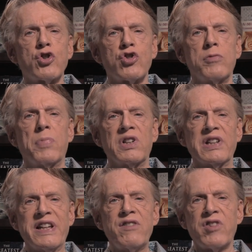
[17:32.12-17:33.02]
should
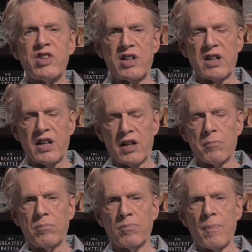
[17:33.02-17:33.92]
believeth in
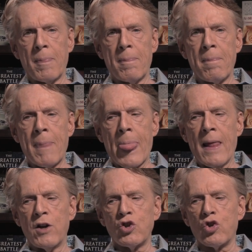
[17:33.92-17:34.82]
Him
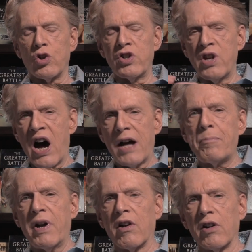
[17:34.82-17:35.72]
should
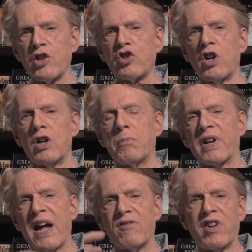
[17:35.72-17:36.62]
not perish,
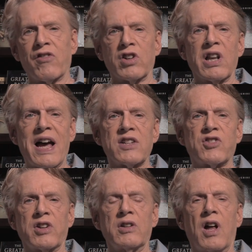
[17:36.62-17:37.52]
but have
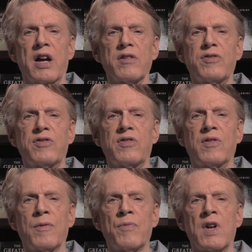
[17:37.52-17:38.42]
everlasting life.
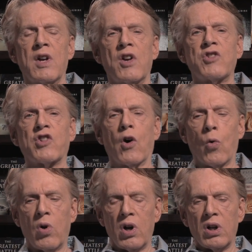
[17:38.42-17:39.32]

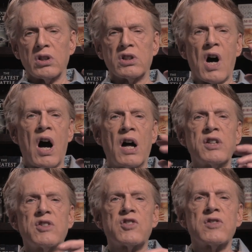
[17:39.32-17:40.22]
So
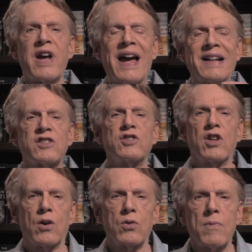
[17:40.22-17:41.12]
God's
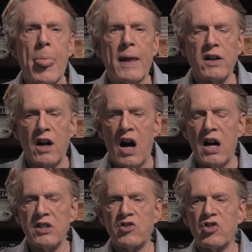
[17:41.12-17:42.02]
antidote,
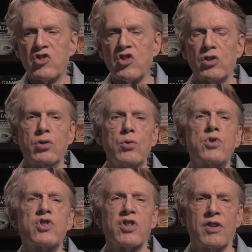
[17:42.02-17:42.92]
God's
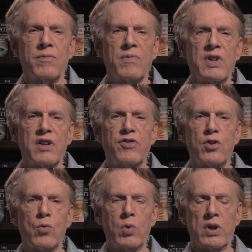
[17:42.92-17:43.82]
solution, if
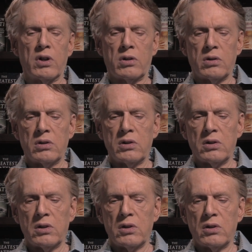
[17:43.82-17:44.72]
you will,
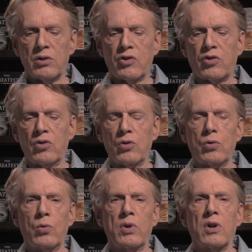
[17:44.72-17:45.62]

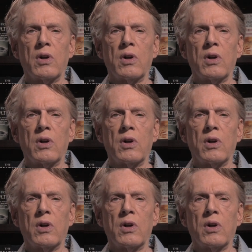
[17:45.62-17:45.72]
to